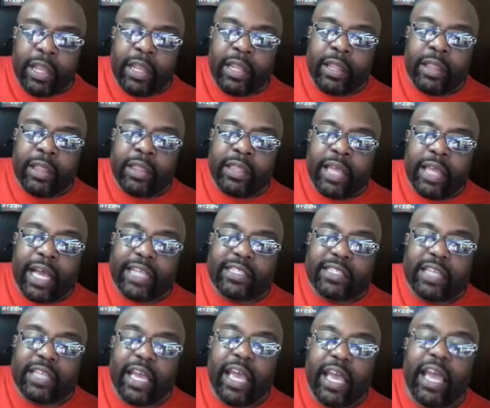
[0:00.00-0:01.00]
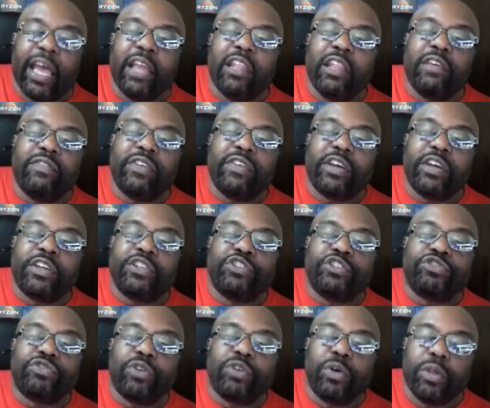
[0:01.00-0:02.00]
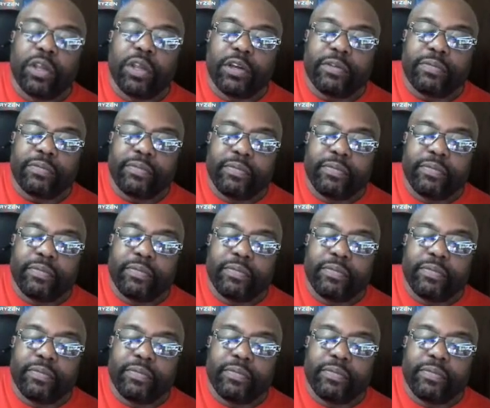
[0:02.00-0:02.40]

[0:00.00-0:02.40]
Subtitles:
that's a hell of a controller.